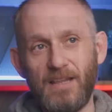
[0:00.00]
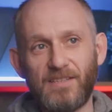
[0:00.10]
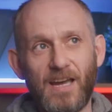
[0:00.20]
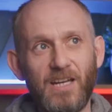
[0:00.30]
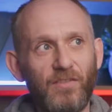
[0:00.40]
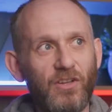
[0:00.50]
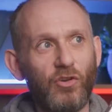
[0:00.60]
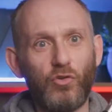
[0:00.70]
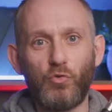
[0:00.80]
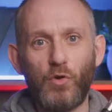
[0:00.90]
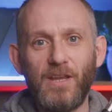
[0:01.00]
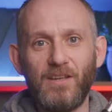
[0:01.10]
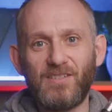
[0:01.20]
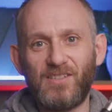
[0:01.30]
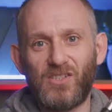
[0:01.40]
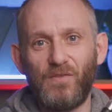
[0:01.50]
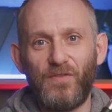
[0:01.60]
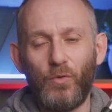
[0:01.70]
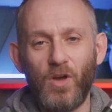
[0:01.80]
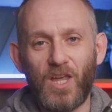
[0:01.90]
It's kind of like a great system
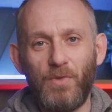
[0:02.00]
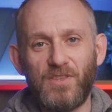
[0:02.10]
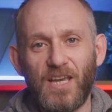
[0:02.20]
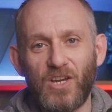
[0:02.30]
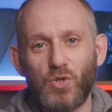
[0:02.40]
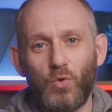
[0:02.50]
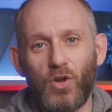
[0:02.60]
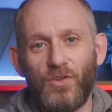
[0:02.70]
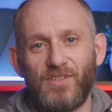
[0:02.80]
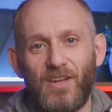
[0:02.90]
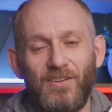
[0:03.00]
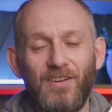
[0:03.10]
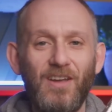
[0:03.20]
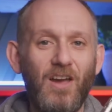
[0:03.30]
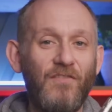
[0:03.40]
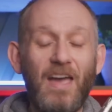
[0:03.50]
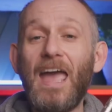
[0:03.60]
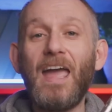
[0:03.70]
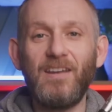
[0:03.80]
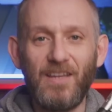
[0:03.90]
for working with textual content of
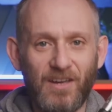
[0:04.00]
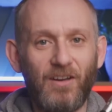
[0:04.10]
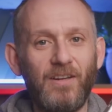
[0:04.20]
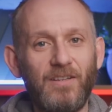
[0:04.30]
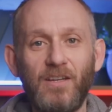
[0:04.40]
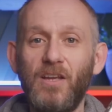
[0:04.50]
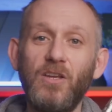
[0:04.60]
any kind.